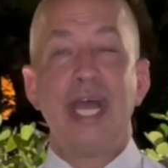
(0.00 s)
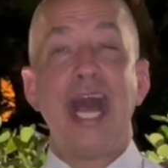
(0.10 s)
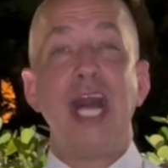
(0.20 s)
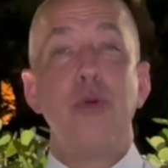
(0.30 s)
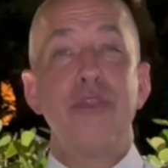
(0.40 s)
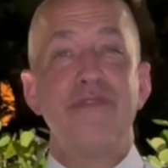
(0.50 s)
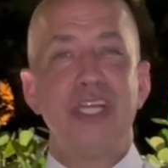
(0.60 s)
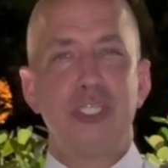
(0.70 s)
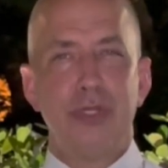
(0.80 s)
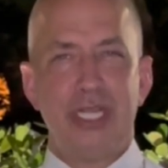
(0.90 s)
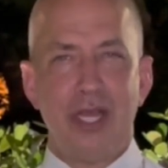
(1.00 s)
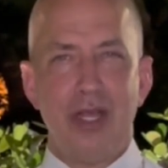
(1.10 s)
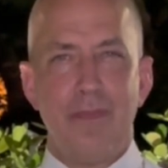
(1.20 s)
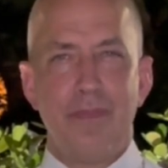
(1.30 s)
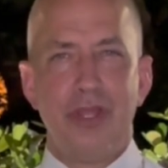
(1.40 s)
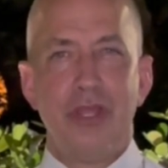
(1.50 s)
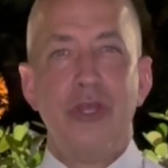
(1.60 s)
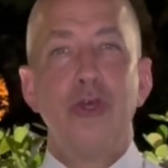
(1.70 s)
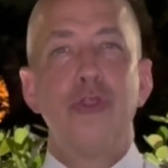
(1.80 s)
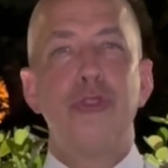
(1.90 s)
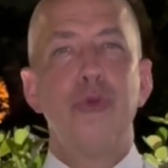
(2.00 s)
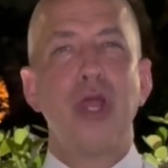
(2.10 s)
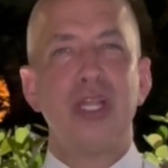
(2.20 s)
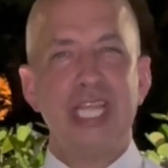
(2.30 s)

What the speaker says: How will the victory come? Through Our